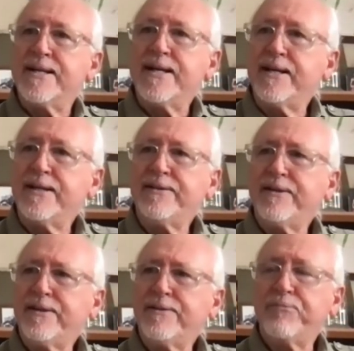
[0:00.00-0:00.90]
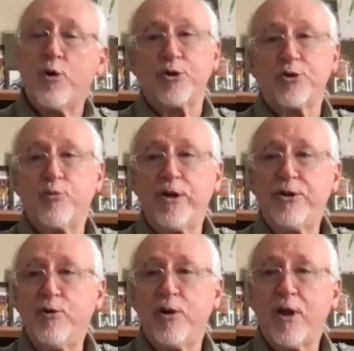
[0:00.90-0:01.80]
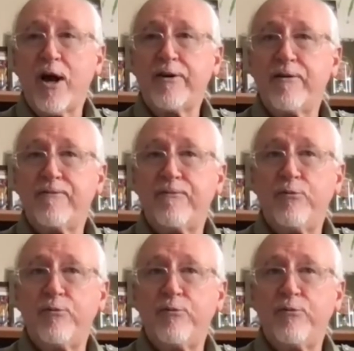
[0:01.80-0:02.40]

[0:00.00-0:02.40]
And uh, of course, we do a lot of